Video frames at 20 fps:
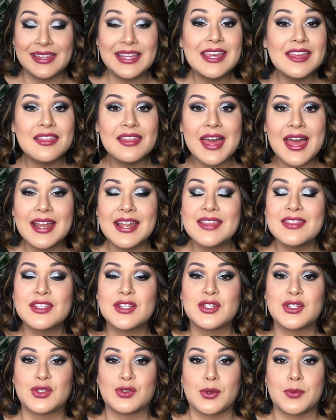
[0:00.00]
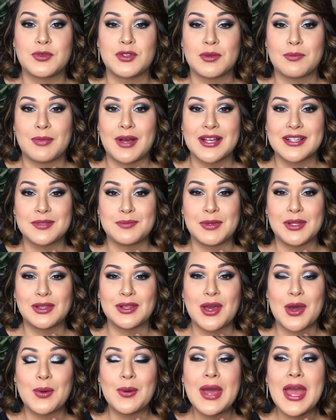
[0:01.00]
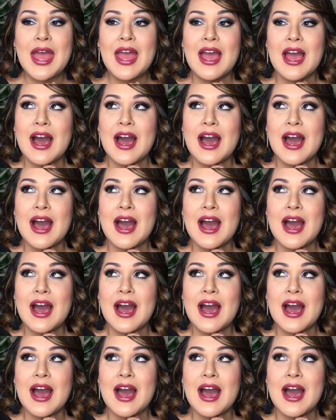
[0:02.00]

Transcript: link that in the description box below.